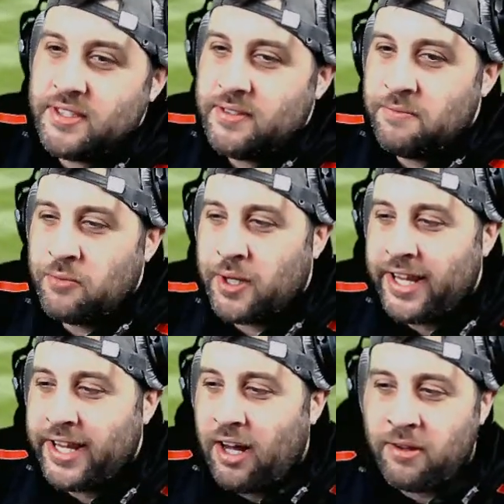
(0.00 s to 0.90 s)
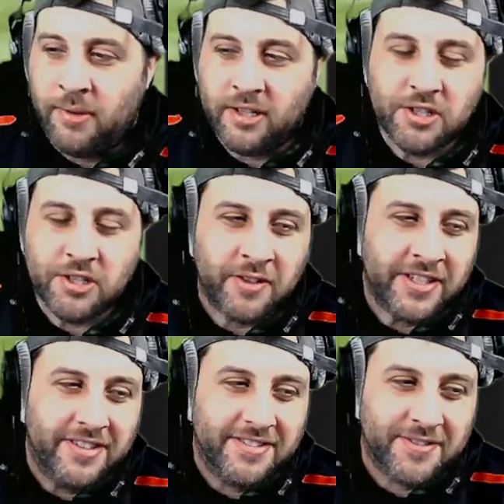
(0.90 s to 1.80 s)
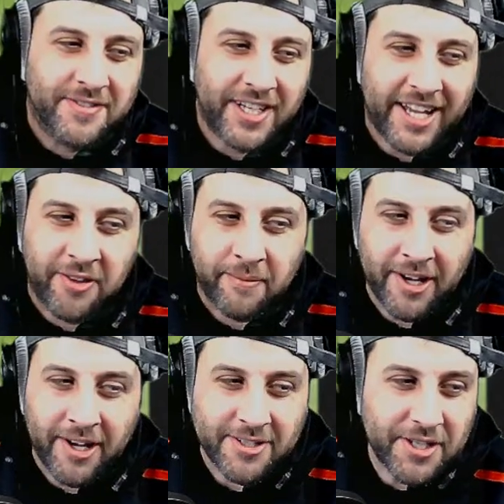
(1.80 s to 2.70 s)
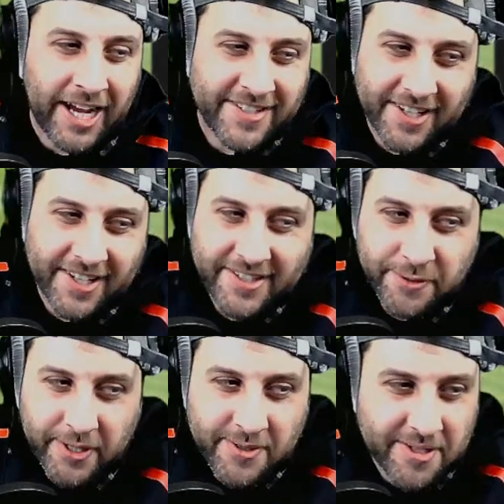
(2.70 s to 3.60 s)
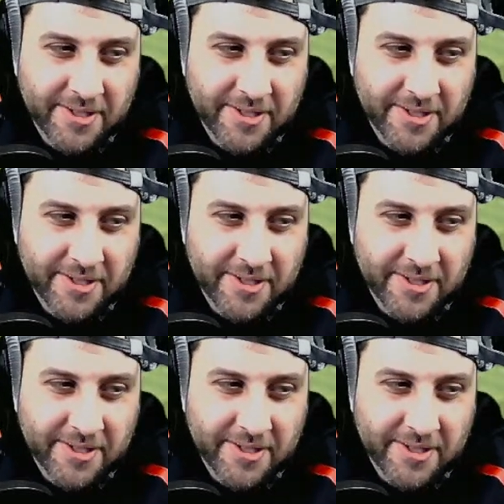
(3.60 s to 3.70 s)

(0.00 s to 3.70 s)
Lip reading: We'll get that on the merch, Ewan. We'll get that on the merch. Hands like dildos.